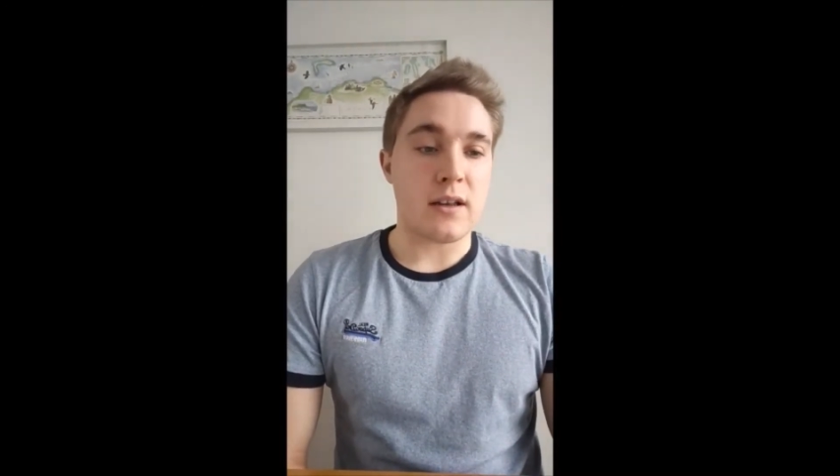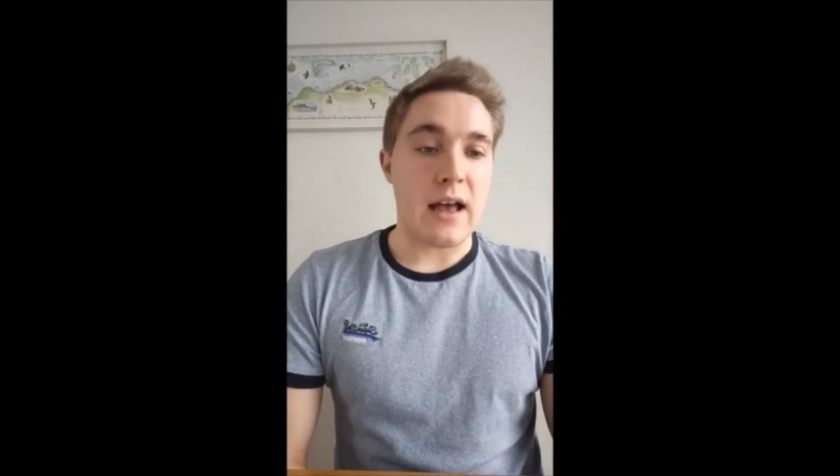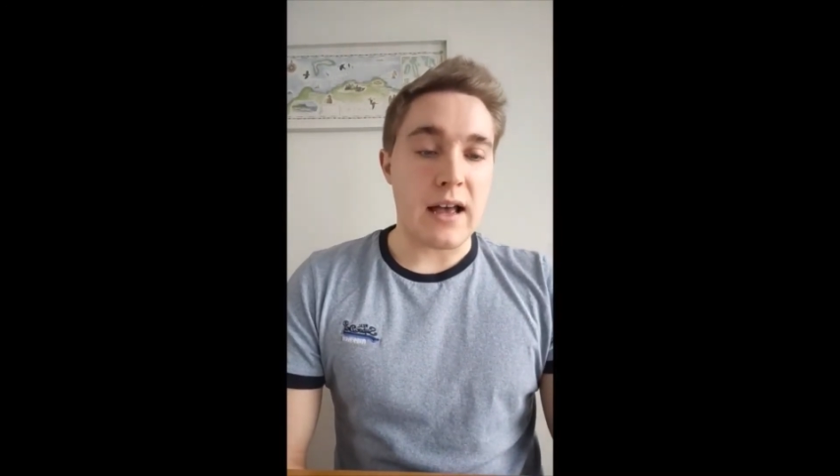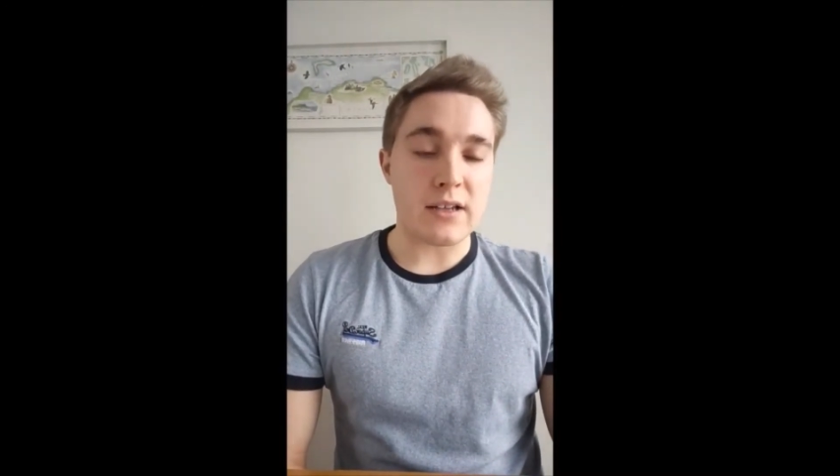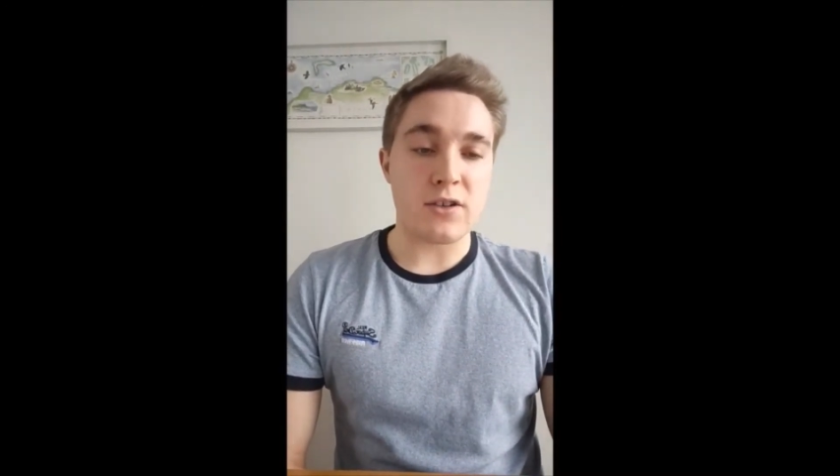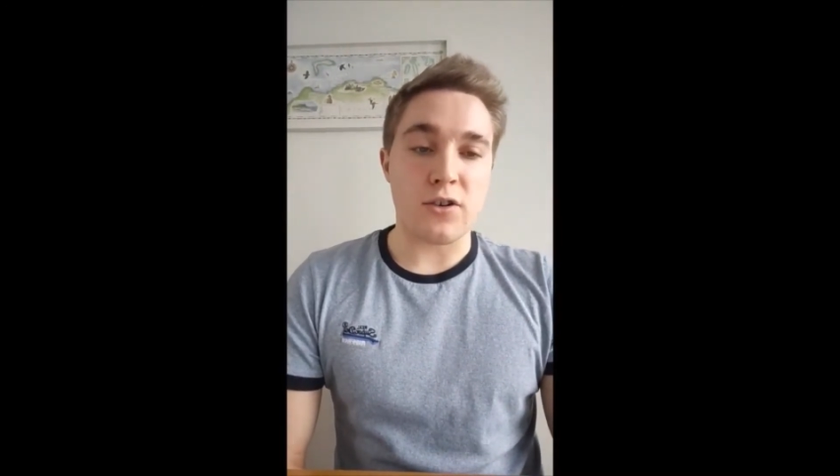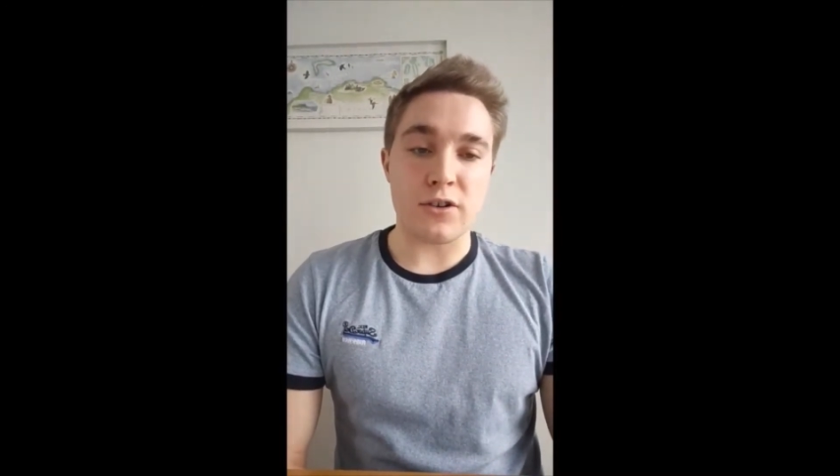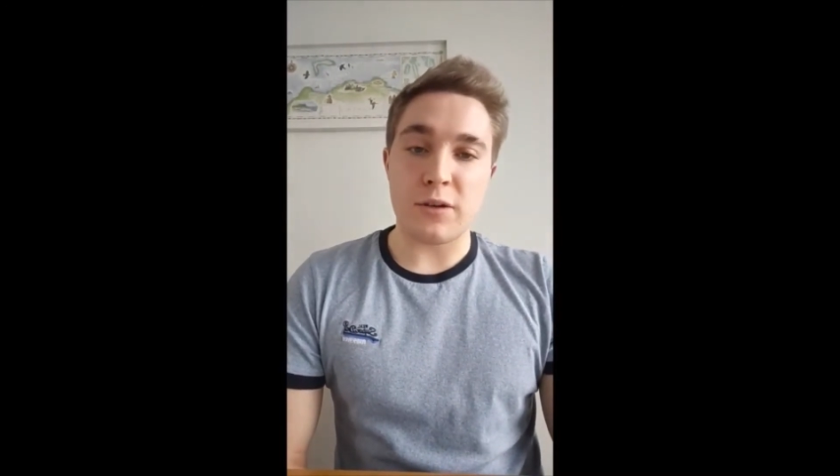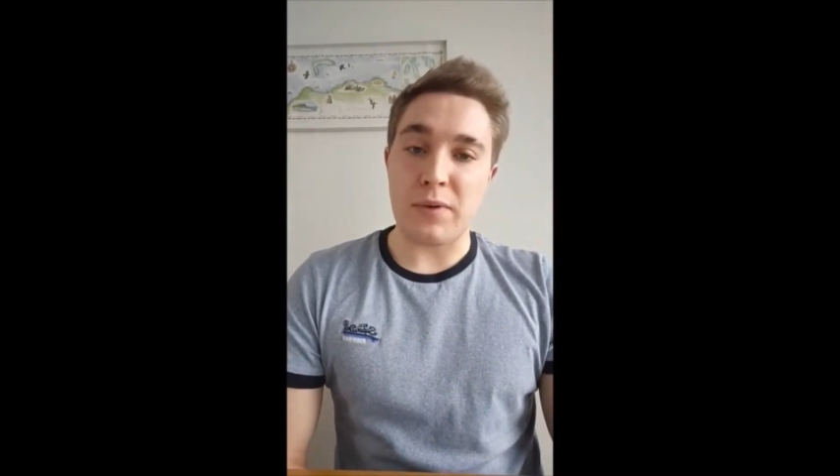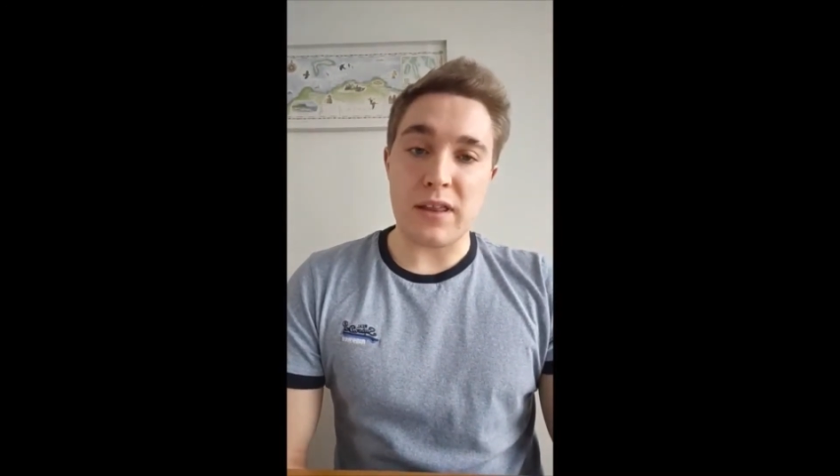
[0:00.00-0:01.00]
ask
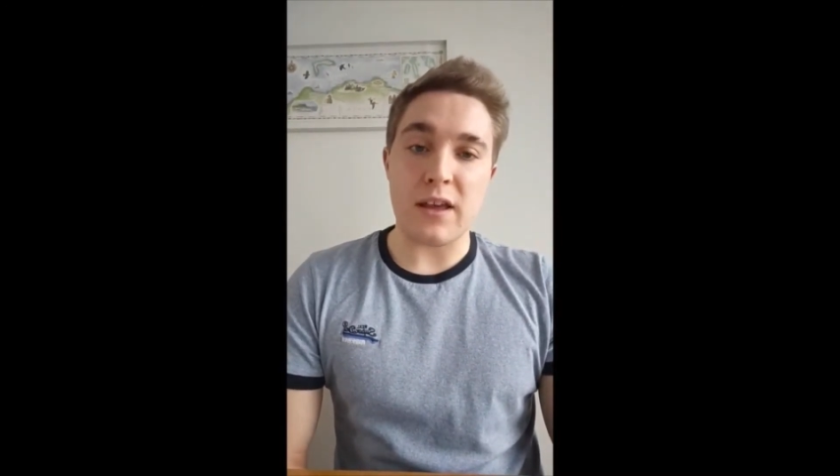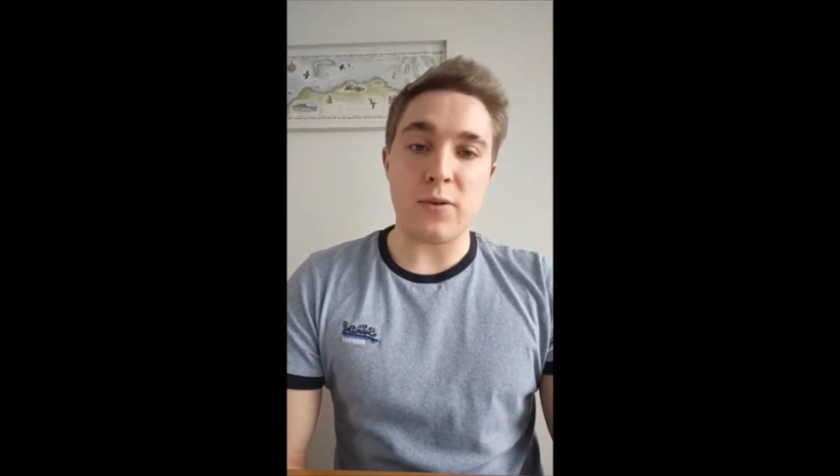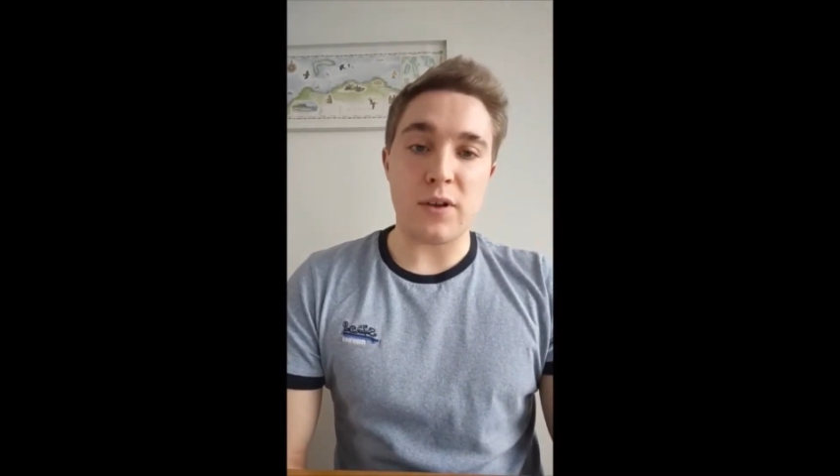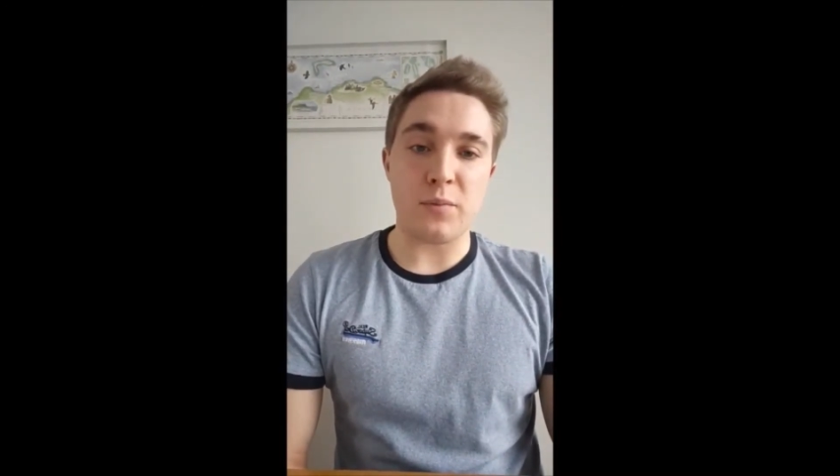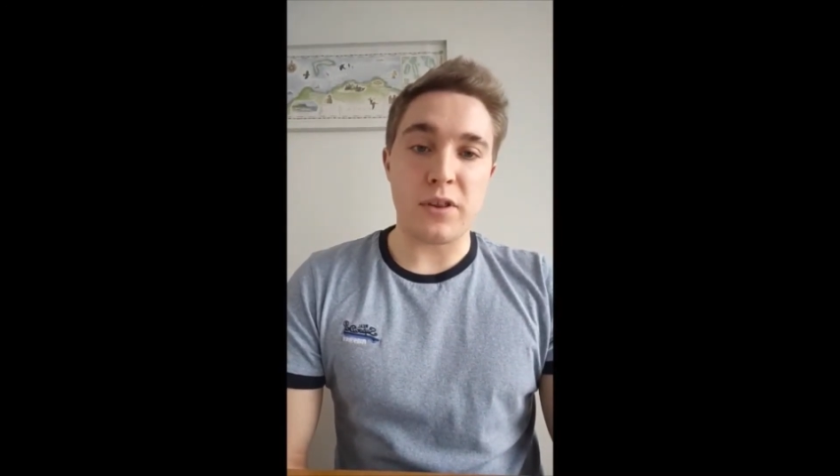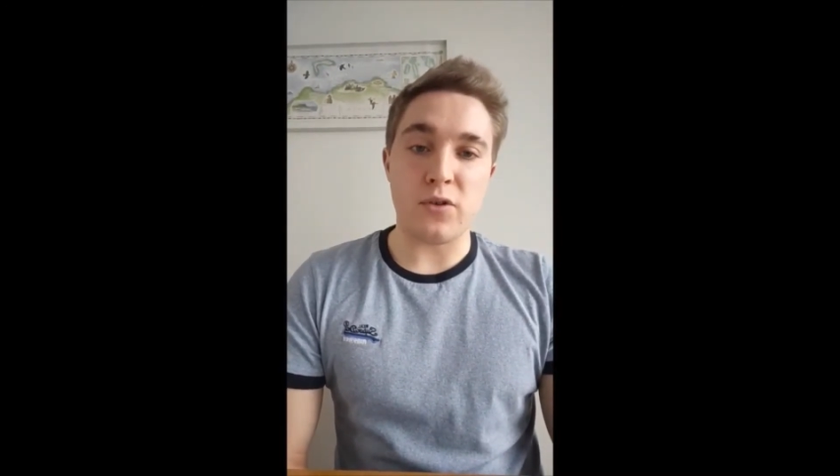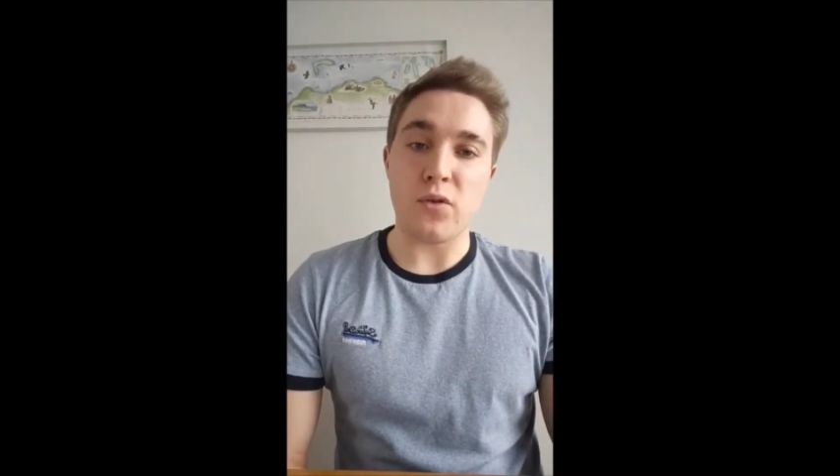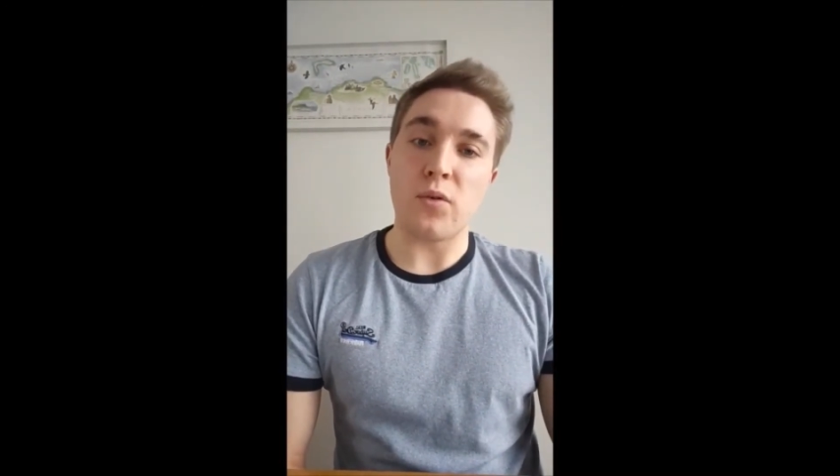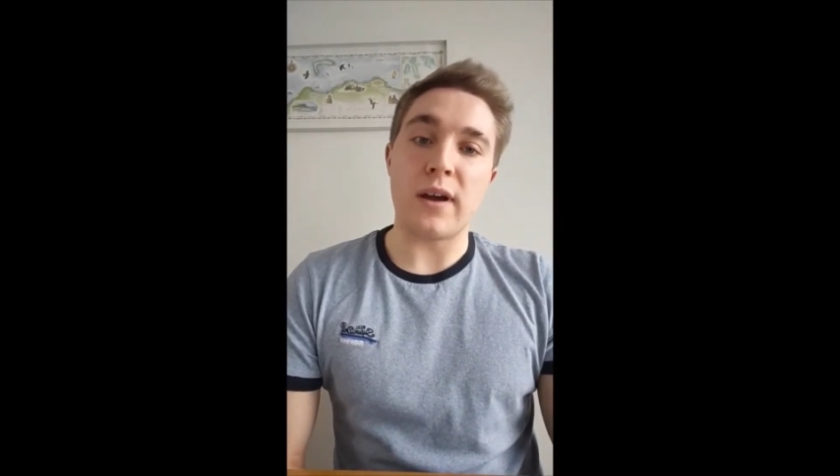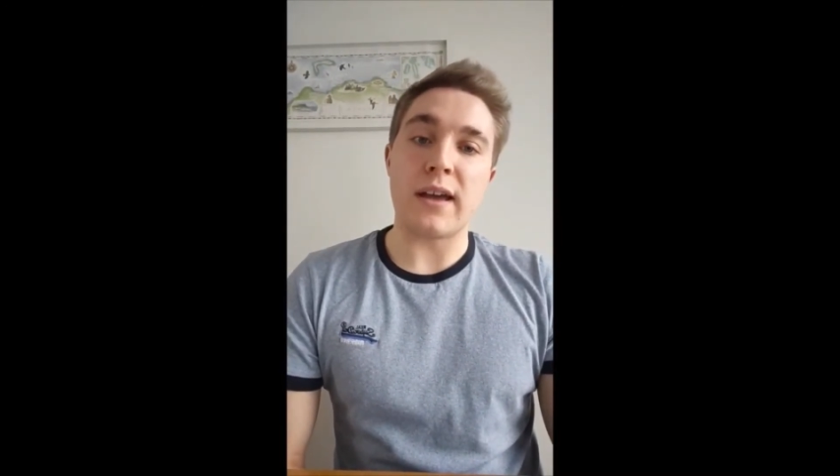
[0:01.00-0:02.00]
God to be there with me the
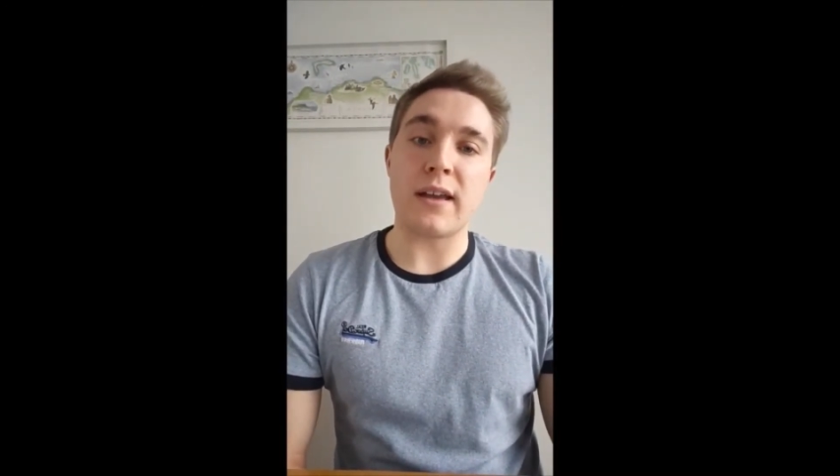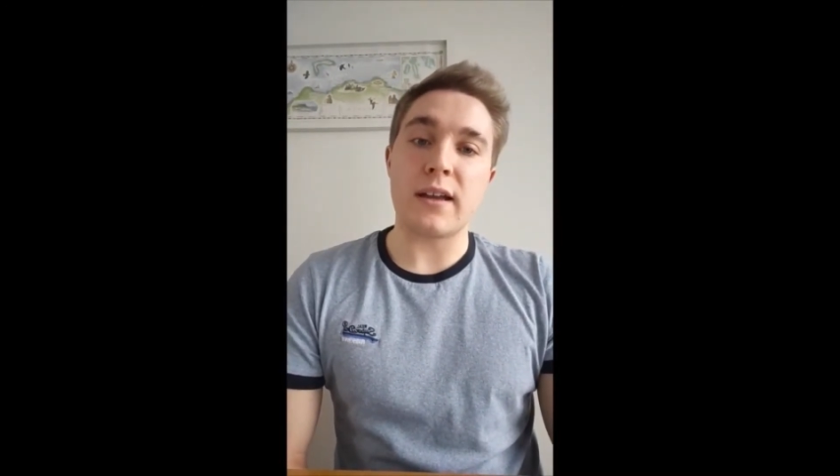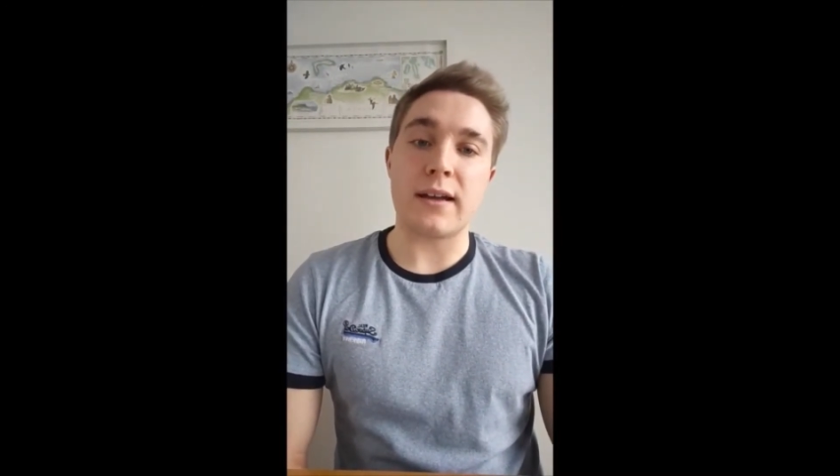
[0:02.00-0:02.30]
whole way,